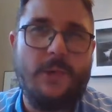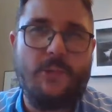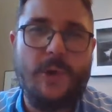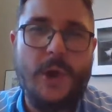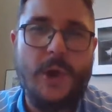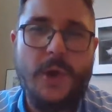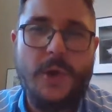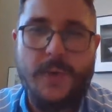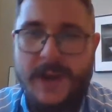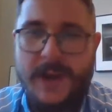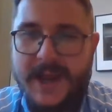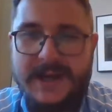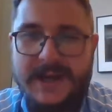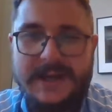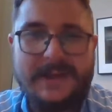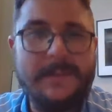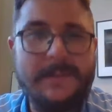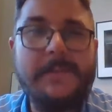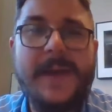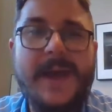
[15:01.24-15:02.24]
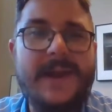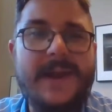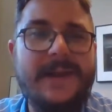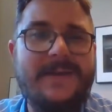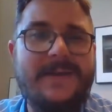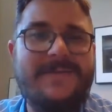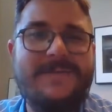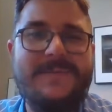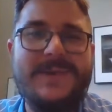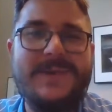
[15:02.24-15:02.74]
erode any
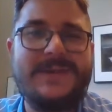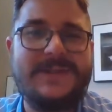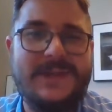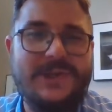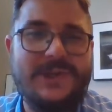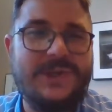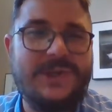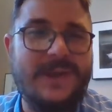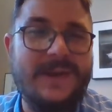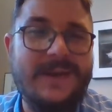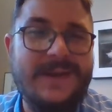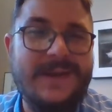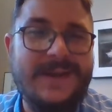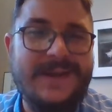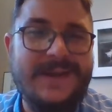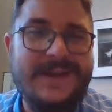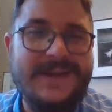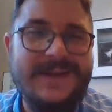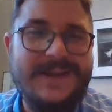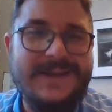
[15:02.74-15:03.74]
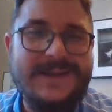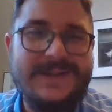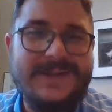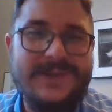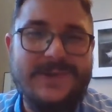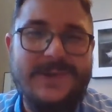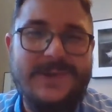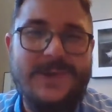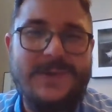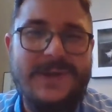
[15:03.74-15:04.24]
competitive position?
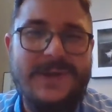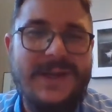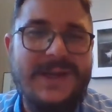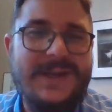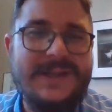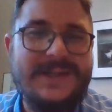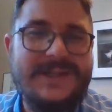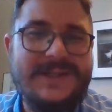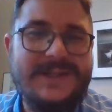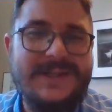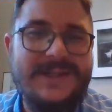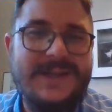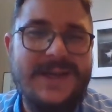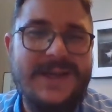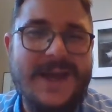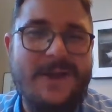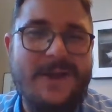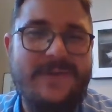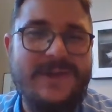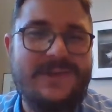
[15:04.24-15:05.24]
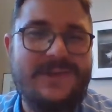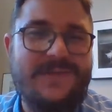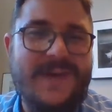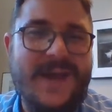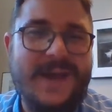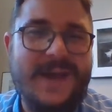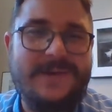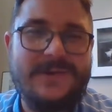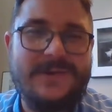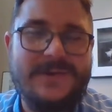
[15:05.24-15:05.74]
So you need to see how these
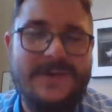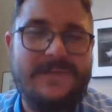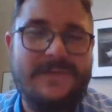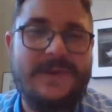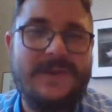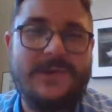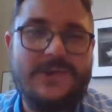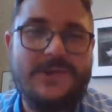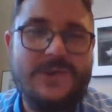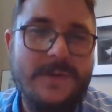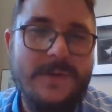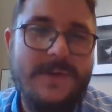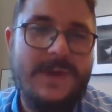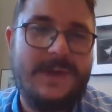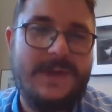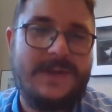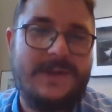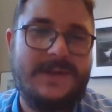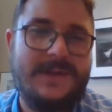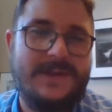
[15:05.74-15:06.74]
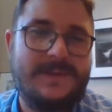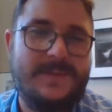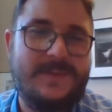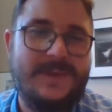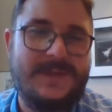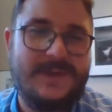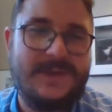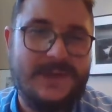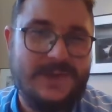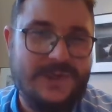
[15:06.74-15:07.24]
factors have contributed to this
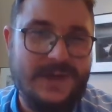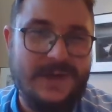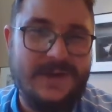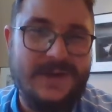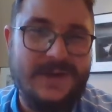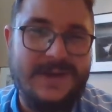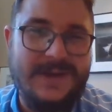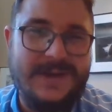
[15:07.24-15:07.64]
position.